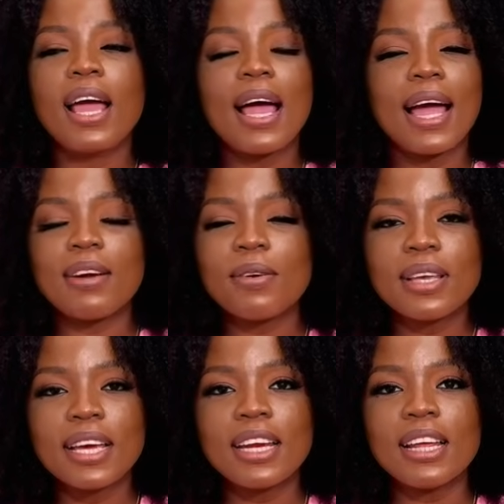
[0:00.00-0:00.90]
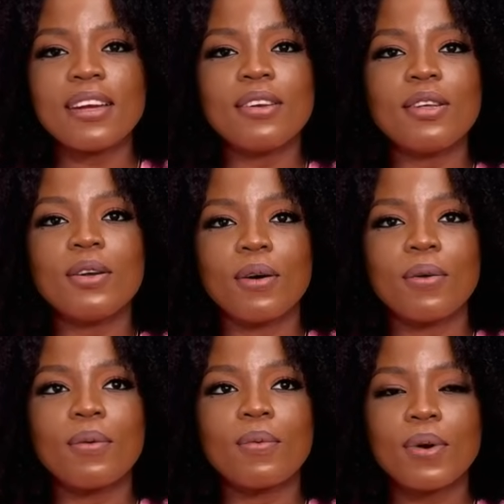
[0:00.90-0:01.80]
I don't get it. You know,
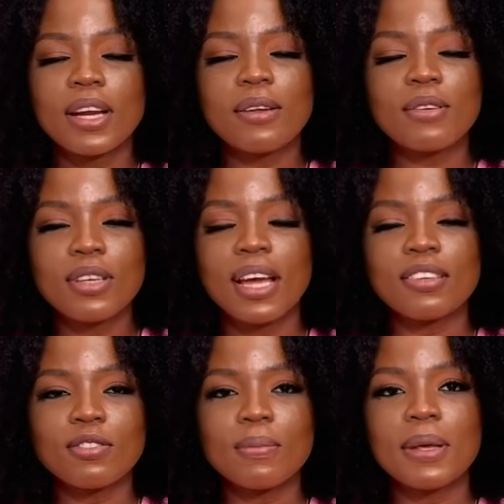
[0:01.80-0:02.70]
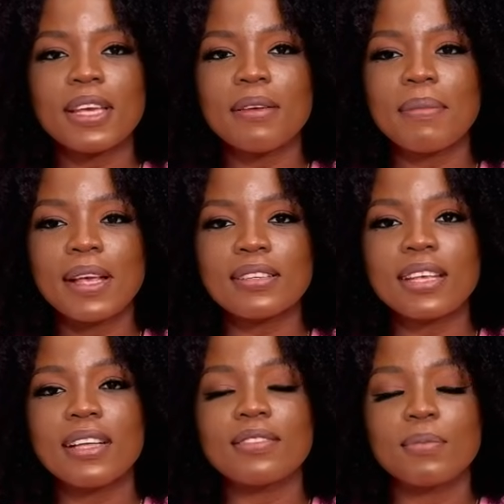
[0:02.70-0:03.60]
what you guys should make it make
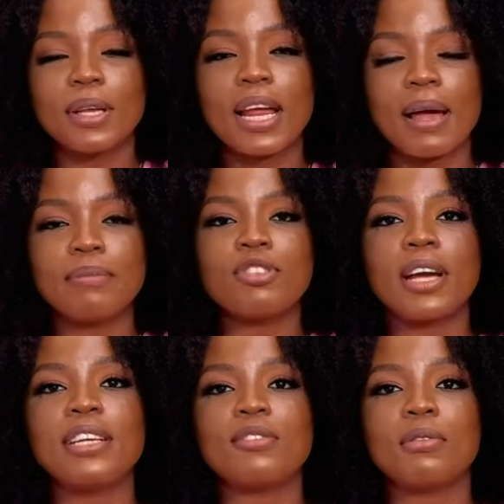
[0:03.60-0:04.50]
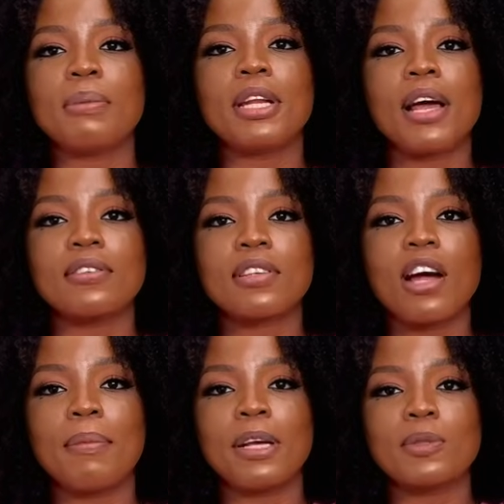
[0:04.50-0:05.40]
sense, but I'm trying to remain as
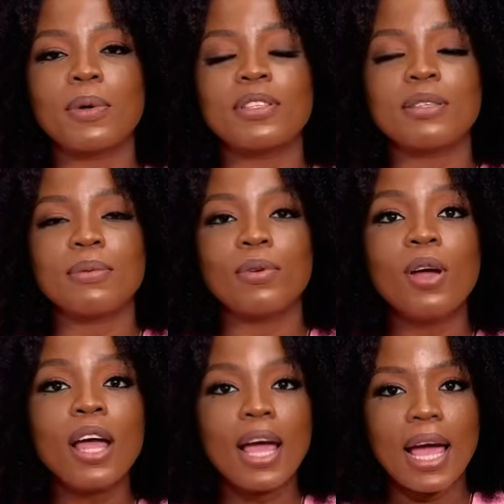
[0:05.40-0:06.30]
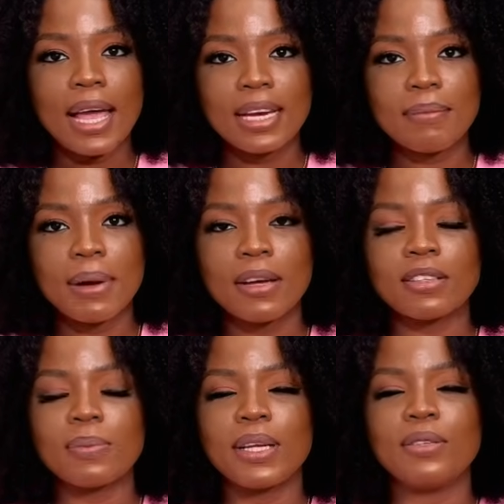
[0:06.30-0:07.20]
calm as possible. I let my
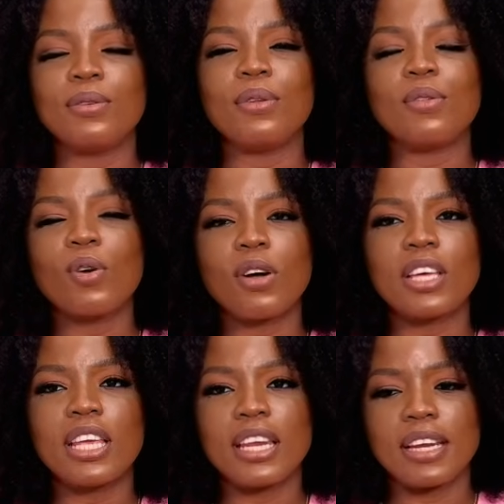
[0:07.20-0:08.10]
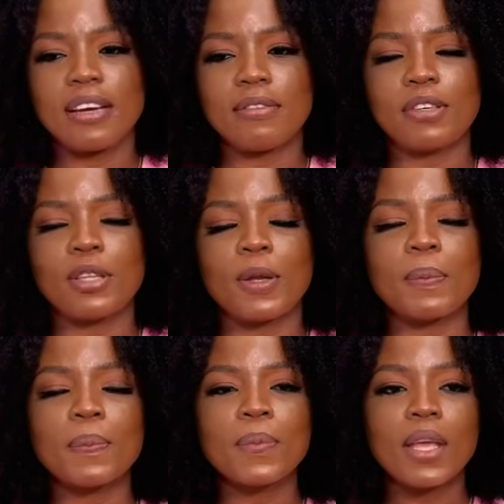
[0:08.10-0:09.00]
husband do the talking and everything.
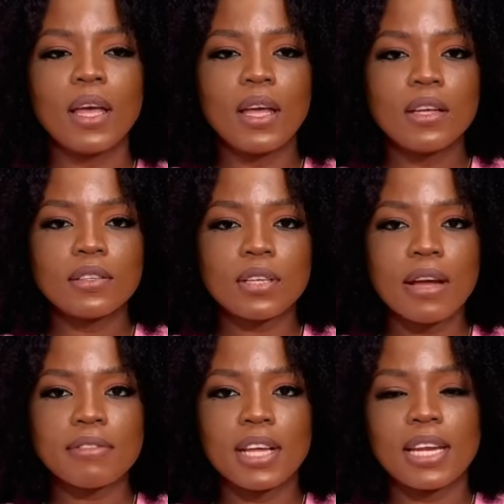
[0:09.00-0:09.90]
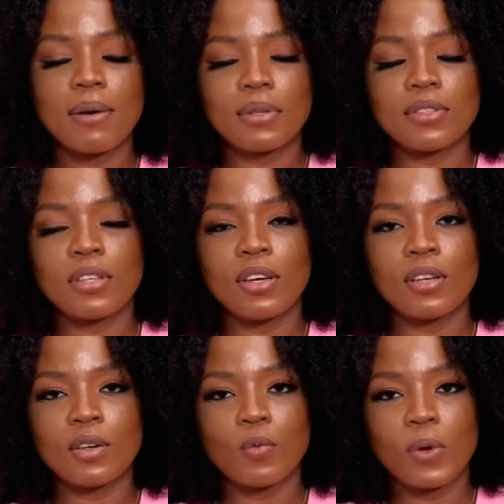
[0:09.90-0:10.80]
So after that was done,
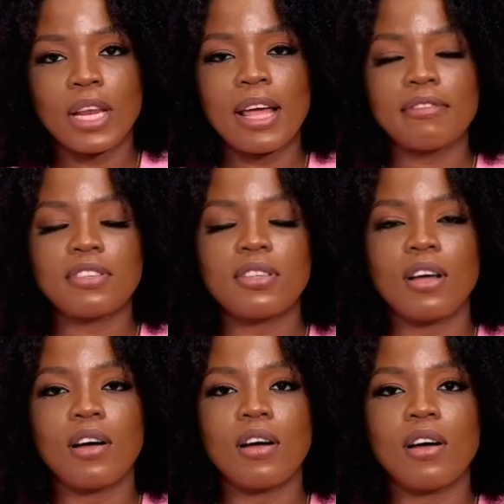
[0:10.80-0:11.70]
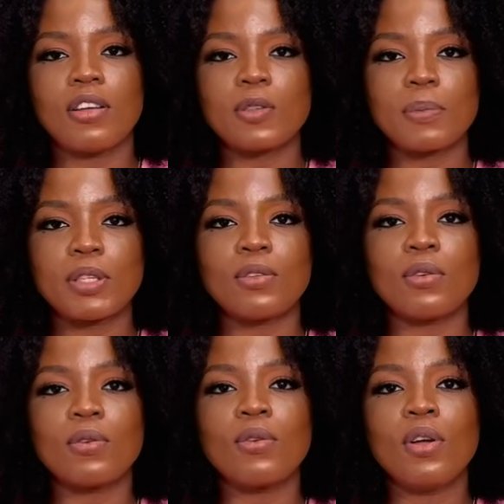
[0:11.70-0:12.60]
we left the
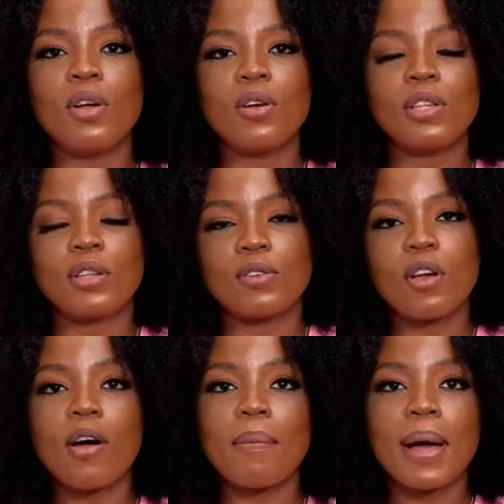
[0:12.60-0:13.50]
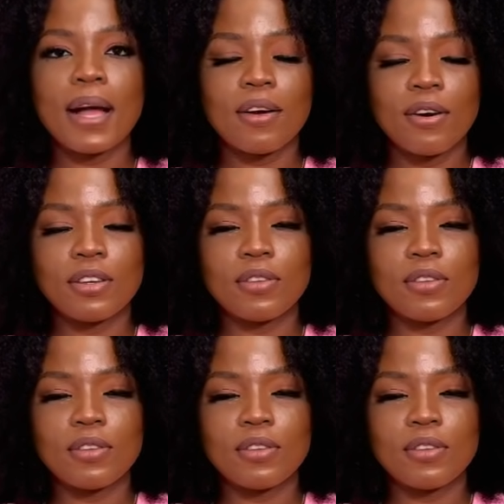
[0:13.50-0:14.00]
hospital to come back on